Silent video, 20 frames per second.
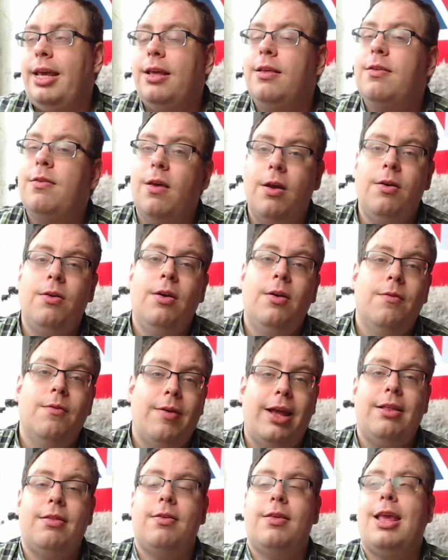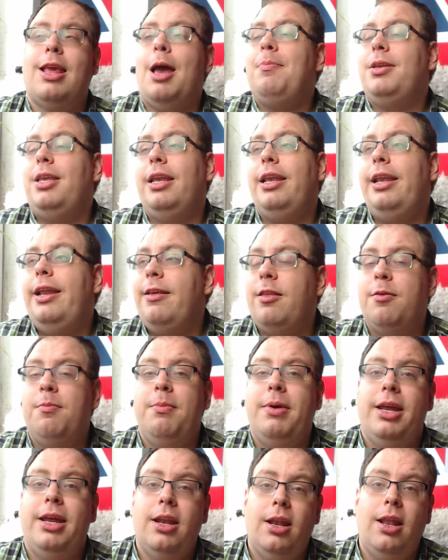So that's
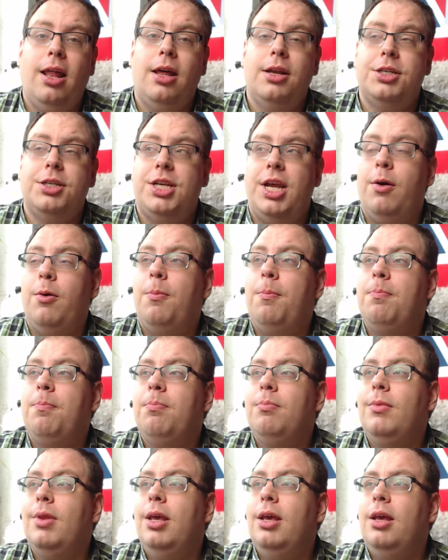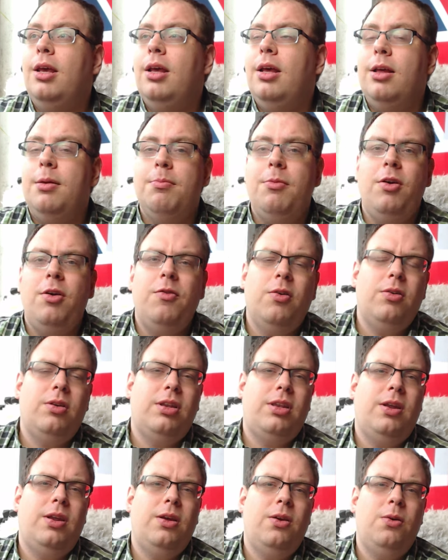capitalism in a nutshell. Move on
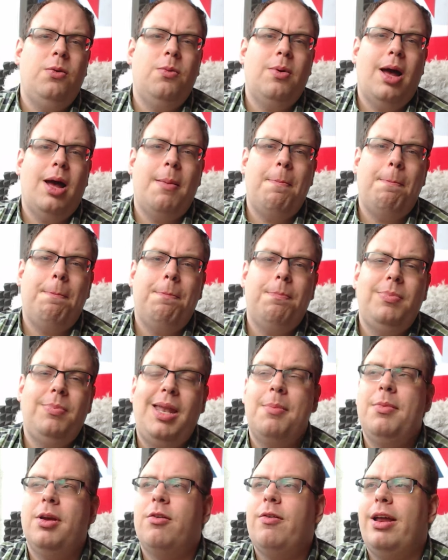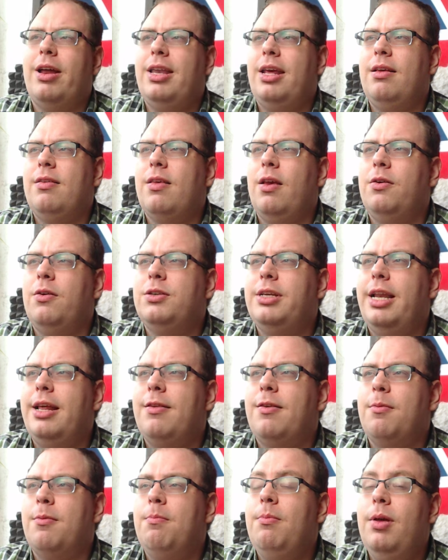to democratic
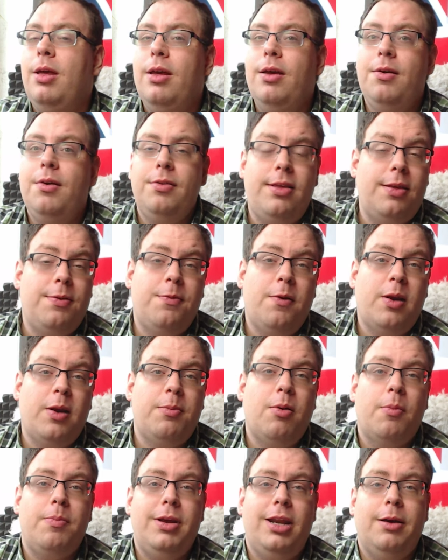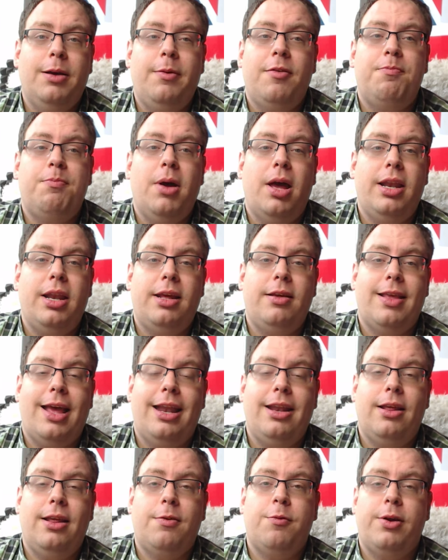socialism. This is very popular with Bernie
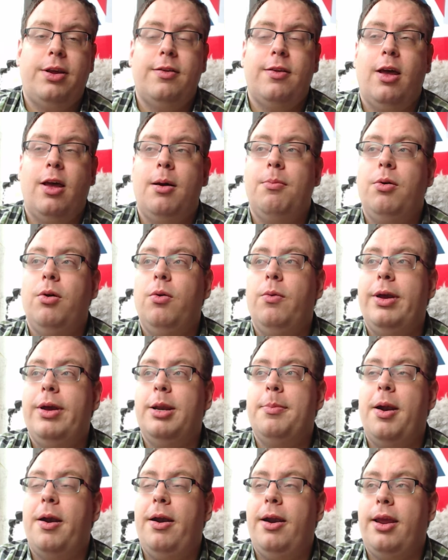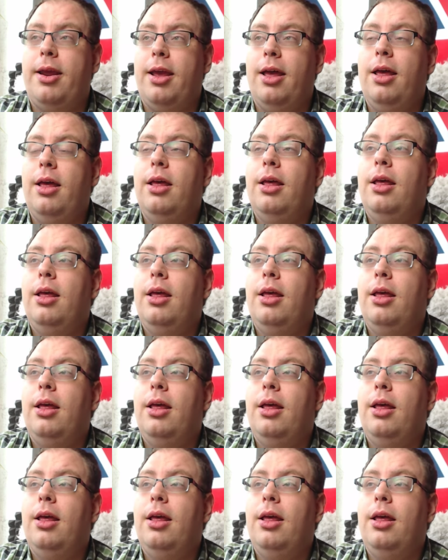Sanders, for example, in America.